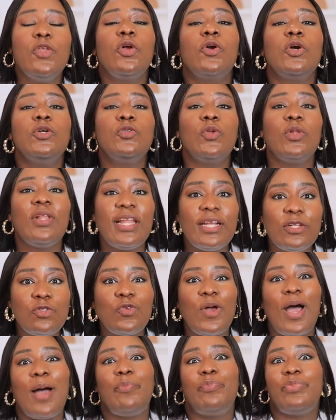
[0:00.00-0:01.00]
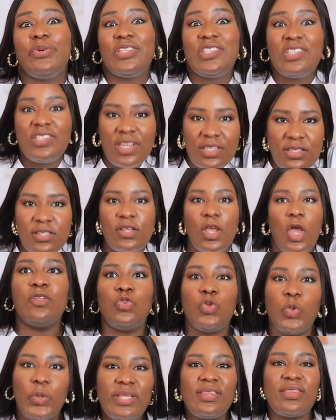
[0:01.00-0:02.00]
You're going to learn to
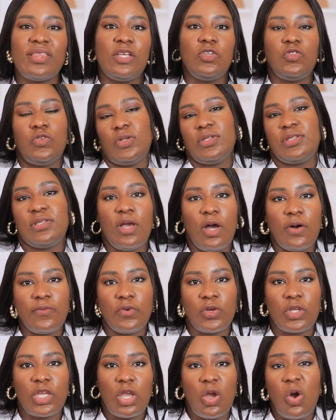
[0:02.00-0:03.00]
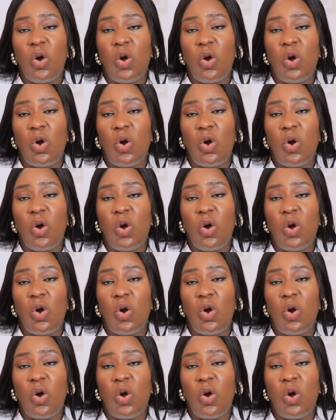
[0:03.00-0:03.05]
appreciate doing things yourself, okay?